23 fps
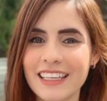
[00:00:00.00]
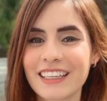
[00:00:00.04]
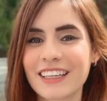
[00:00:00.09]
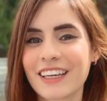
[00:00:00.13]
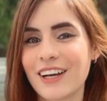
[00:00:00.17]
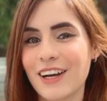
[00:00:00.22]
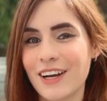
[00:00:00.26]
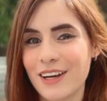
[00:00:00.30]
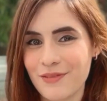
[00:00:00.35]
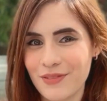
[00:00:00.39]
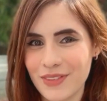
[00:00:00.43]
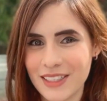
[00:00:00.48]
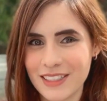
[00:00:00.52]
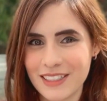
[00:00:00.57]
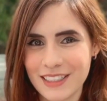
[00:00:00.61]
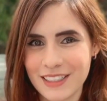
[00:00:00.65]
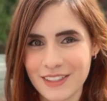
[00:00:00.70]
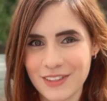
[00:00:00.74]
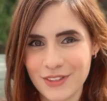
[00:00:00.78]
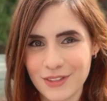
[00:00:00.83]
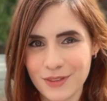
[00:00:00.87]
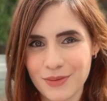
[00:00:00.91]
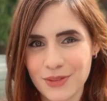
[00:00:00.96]
comment, and
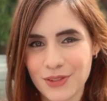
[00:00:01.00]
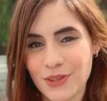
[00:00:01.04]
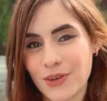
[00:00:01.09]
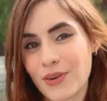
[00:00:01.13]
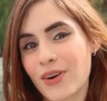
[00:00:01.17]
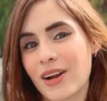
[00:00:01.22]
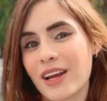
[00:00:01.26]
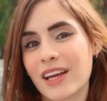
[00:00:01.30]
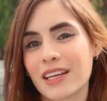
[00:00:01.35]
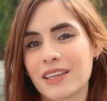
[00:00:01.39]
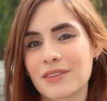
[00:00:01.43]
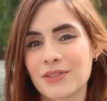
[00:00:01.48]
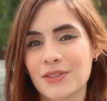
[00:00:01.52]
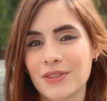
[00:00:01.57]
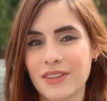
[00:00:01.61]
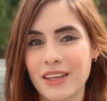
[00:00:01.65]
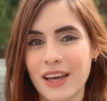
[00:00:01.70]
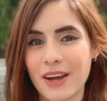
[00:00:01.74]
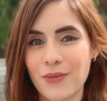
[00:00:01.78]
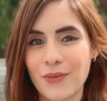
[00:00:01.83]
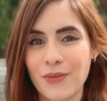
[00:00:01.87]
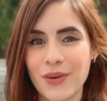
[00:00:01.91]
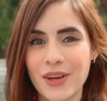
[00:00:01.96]
subscribe, so
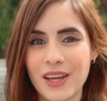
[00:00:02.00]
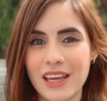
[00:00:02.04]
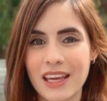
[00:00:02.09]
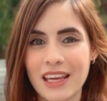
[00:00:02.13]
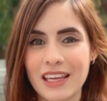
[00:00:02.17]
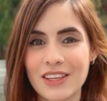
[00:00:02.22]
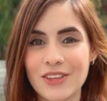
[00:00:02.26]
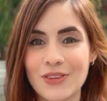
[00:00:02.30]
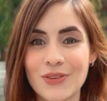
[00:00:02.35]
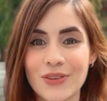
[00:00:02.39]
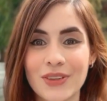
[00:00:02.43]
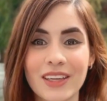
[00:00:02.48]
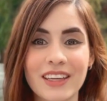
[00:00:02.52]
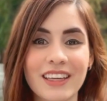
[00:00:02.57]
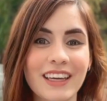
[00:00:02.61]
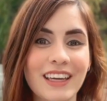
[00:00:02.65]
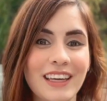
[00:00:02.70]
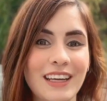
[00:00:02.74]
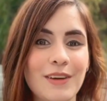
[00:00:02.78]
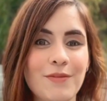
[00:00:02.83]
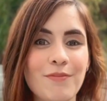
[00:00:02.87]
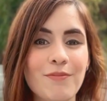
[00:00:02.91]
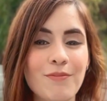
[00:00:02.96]
that way you can get
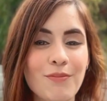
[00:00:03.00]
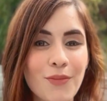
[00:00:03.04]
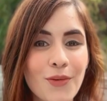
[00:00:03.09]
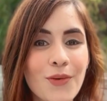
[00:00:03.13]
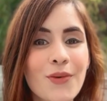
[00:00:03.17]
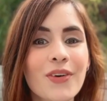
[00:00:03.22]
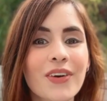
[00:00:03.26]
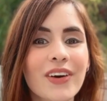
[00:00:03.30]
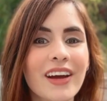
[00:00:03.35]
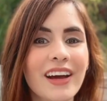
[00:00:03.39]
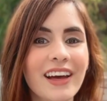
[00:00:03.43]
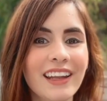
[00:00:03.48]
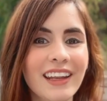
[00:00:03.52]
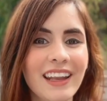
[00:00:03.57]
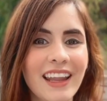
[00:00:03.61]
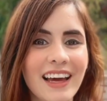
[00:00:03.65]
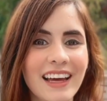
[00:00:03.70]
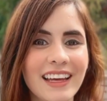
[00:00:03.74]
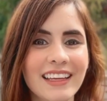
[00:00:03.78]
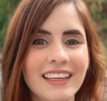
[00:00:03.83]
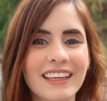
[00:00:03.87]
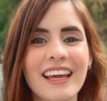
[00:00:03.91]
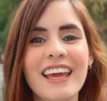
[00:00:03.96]
more
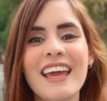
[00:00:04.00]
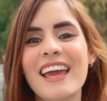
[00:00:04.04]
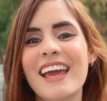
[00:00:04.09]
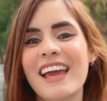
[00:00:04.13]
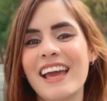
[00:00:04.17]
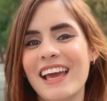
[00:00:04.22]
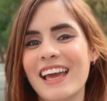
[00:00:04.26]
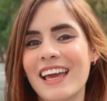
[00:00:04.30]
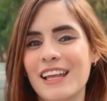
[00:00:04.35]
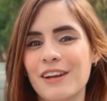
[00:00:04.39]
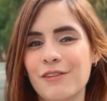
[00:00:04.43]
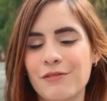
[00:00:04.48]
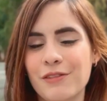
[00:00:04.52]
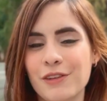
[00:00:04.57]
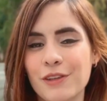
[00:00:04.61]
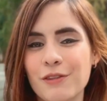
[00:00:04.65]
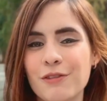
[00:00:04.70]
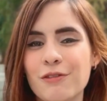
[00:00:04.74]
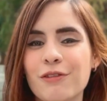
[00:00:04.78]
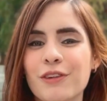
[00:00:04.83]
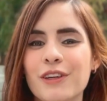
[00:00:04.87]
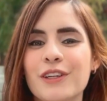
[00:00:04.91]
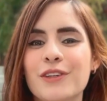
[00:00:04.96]
alike, and feel
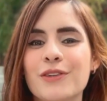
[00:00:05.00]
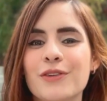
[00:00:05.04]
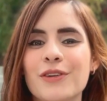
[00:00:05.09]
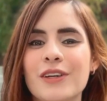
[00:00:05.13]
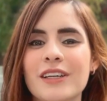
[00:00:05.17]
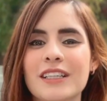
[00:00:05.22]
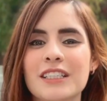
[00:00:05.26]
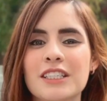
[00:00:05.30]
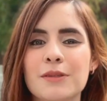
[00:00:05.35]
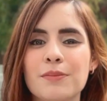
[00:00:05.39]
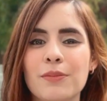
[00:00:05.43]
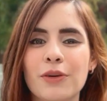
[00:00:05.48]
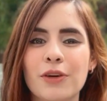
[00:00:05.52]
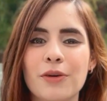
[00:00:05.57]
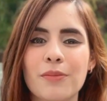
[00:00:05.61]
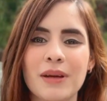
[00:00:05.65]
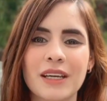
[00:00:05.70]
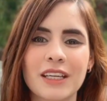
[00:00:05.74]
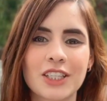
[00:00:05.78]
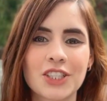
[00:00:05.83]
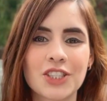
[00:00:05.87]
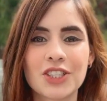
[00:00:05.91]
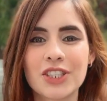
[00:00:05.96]
free to explore
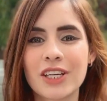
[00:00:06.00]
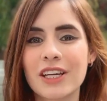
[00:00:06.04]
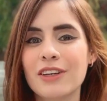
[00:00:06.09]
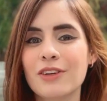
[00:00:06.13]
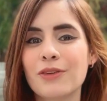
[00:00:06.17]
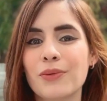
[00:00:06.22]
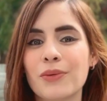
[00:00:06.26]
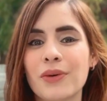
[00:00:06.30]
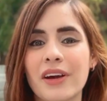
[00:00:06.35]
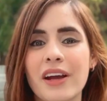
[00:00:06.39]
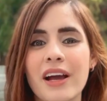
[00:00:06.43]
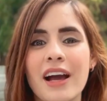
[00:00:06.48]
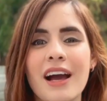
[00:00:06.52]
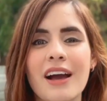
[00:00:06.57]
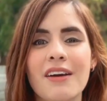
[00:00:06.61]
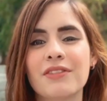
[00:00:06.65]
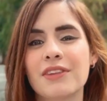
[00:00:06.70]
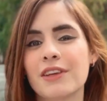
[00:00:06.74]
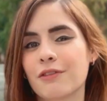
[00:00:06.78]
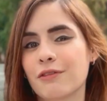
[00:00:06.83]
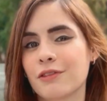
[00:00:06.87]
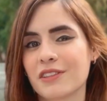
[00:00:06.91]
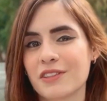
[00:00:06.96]
my channel where I have
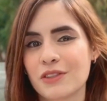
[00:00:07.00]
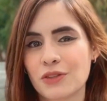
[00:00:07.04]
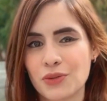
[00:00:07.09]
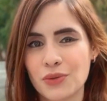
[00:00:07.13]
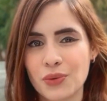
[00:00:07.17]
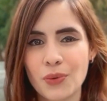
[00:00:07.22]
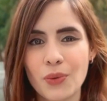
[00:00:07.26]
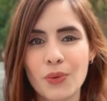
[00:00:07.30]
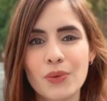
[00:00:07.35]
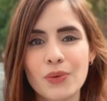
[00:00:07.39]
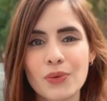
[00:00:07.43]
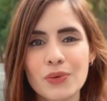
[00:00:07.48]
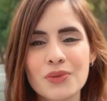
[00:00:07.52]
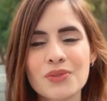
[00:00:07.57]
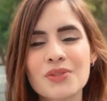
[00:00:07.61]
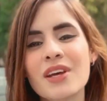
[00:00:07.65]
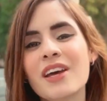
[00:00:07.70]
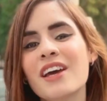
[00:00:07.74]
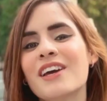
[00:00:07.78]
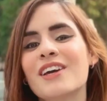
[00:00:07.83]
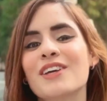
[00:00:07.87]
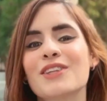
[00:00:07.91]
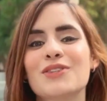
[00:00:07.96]
different tools
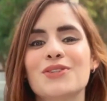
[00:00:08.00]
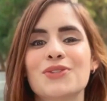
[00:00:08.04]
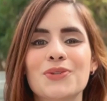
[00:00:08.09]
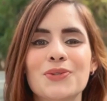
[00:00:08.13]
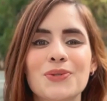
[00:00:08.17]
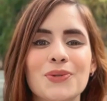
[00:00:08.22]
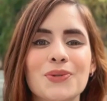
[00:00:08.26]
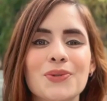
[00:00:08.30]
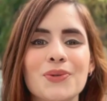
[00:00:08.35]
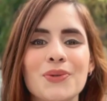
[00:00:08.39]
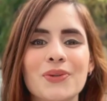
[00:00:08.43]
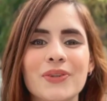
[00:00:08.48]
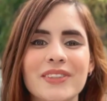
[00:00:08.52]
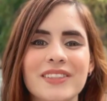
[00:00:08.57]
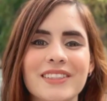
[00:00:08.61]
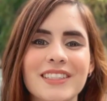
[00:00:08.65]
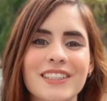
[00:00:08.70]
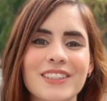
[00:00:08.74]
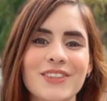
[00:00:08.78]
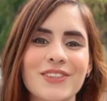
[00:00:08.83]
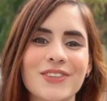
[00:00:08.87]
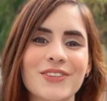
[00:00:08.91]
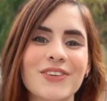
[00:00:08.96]
to
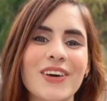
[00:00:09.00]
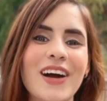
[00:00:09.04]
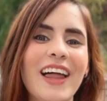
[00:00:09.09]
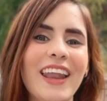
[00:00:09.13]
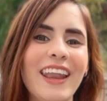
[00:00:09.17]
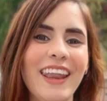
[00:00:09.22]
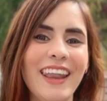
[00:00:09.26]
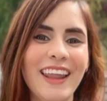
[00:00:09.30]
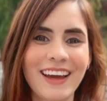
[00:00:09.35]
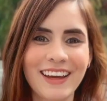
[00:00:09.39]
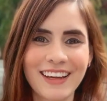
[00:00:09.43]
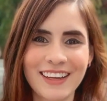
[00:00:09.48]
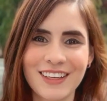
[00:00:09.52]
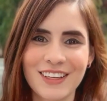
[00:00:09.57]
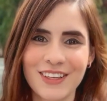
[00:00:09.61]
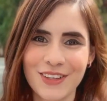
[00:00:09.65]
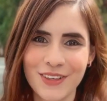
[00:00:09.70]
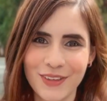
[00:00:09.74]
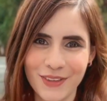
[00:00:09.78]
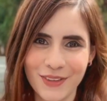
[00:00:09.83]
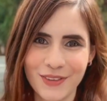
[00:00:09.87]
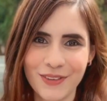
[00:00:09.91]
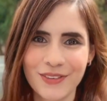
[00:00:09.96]
continue to align
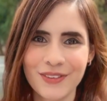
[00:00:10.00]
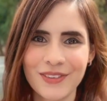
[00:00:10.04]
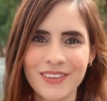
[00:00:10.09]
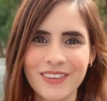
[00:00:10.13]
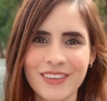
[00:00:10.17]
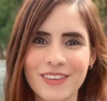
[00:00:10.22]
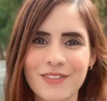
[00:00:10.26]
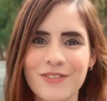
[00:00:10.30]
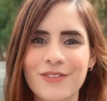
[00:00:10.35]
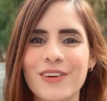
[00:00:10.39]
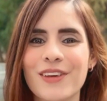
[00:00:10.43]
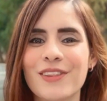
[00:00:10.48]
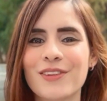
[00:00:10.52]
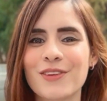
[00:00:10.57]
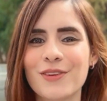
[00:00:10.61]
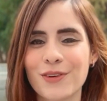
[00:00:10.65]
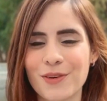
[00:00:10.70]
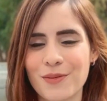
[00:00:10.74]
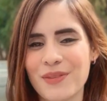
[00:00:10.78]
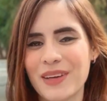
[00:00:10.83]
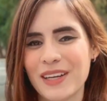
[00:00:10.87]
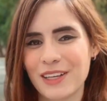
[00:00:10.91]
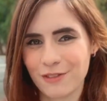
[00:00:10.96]
you with
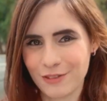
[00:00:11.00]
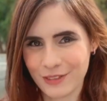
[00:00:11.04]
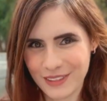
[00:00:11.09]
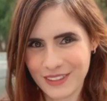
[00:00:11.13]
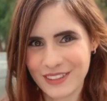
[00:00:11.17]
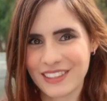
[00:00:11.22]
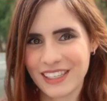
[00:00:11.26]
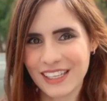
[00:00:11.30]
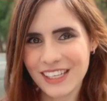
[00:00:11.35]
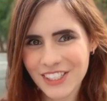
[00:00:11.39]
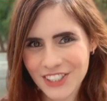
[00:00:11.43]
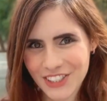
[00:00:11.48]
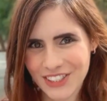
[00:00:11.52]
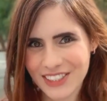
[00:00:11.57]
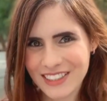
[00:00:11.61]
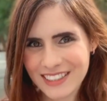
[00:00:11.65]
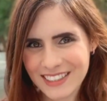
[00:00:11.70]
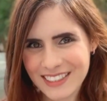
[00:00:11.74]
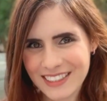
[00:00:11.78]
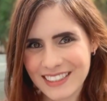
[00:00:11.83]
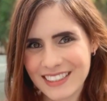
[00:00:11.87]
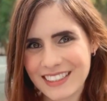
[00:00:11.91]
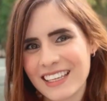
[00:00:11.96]
your
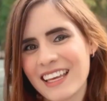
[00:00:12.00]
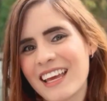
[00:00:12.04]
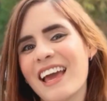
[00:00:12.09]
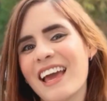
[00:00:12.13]
manifestations.